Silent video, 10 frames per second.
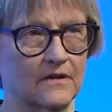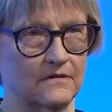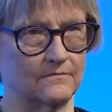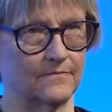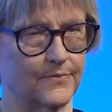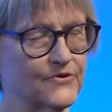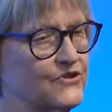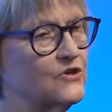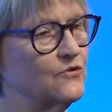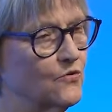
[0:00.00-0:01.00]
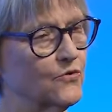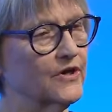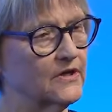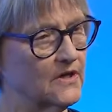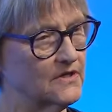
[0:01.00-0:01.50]
the person who'd
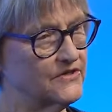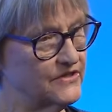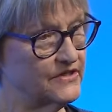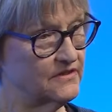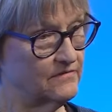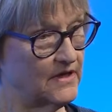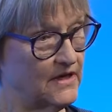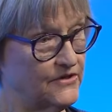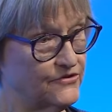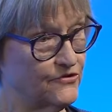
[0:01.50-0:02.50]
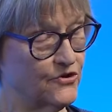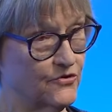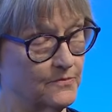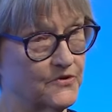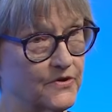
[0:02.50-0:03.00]
organized this Eastern
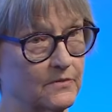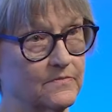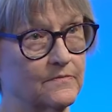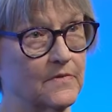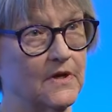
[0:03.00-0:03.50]
Europe trip